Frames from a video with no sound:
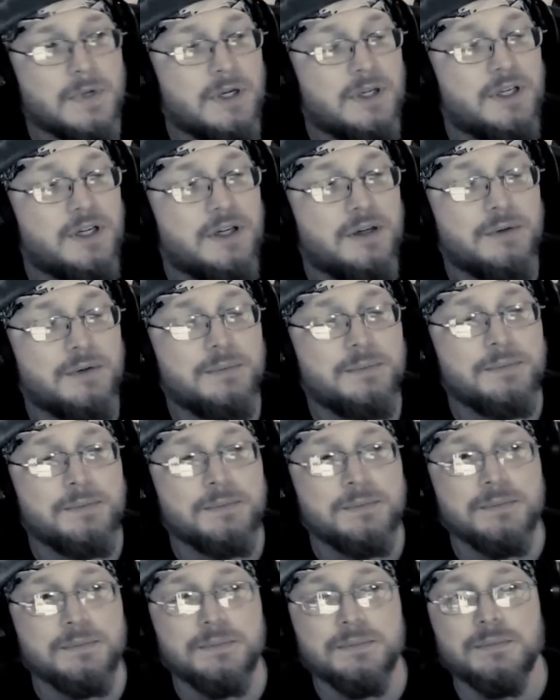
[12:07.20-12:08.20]
you know,
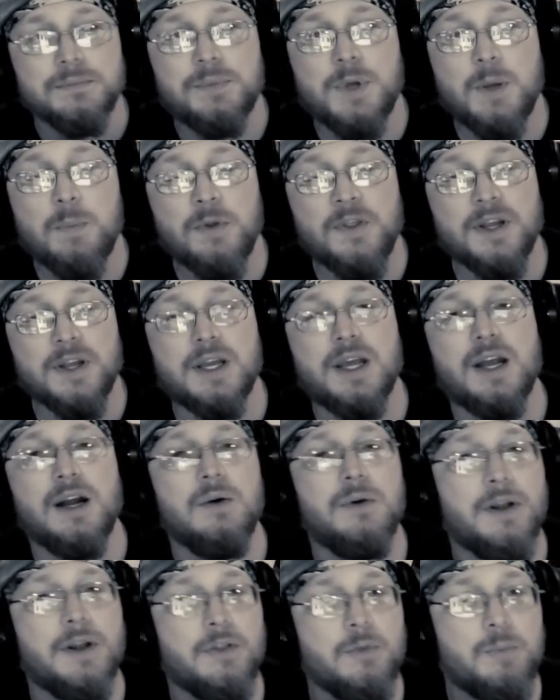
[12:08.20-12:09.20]
people that care
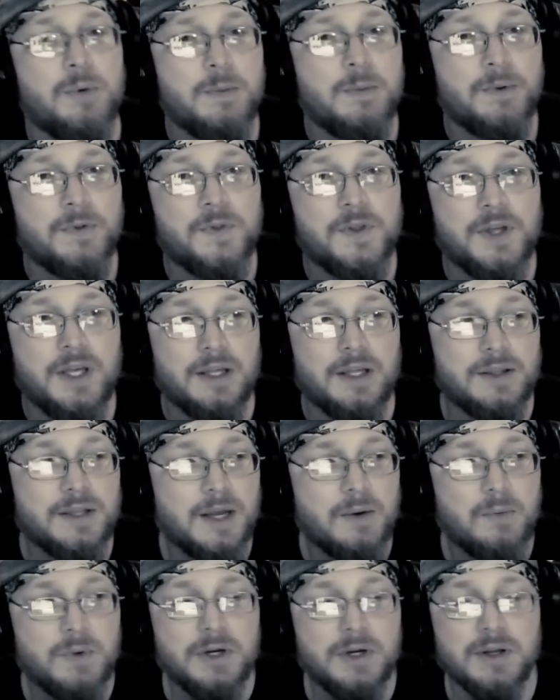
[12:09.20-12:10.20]
what other people think,
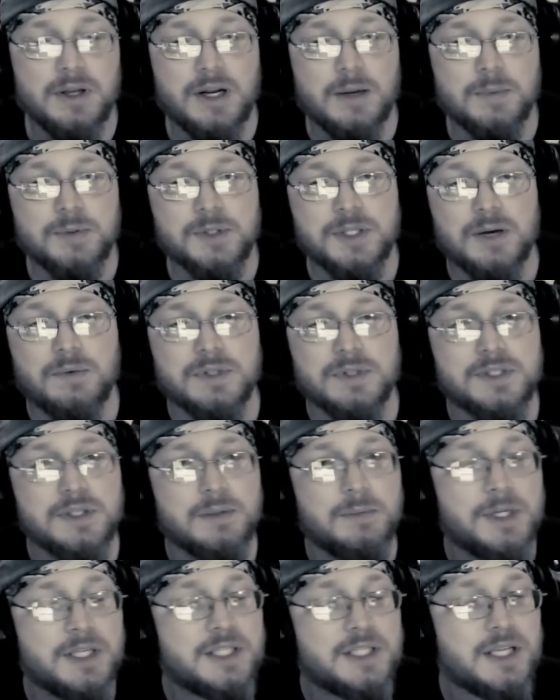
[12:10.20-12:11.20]
they will get upset when
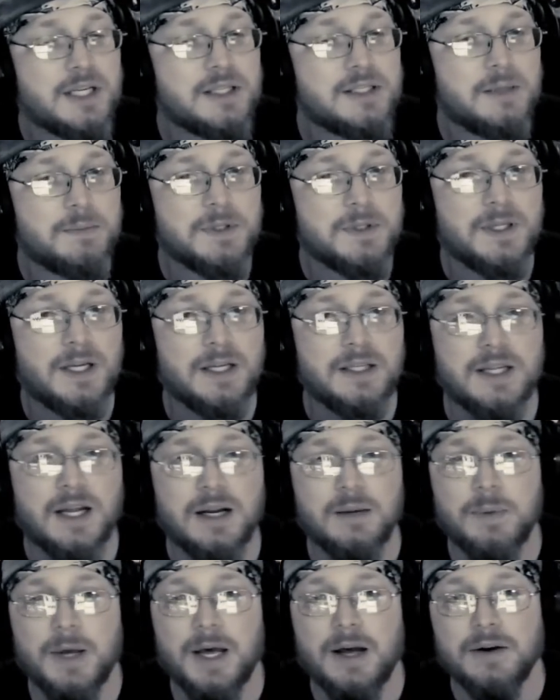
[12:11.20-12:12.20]
somebody says something like that
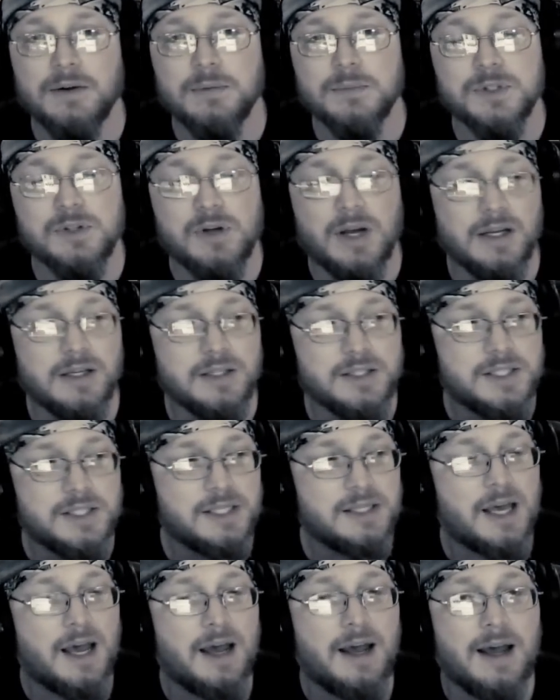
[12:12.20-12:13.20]
about them. So I could
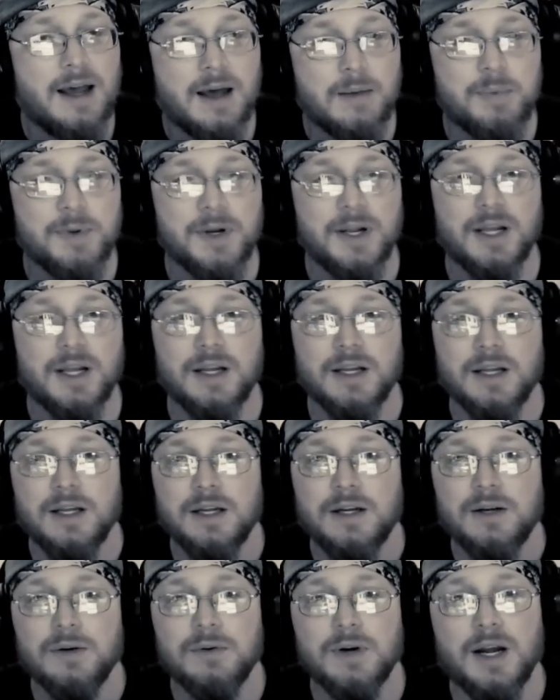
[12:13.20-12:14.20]
see that happening,
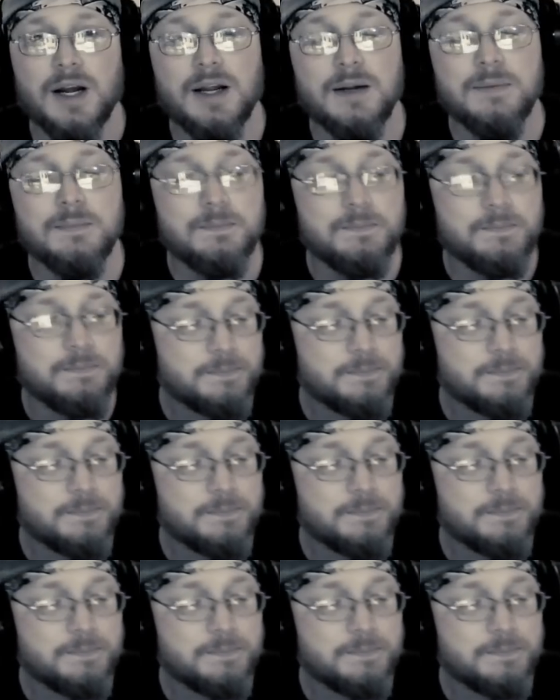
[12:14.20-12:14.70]
right?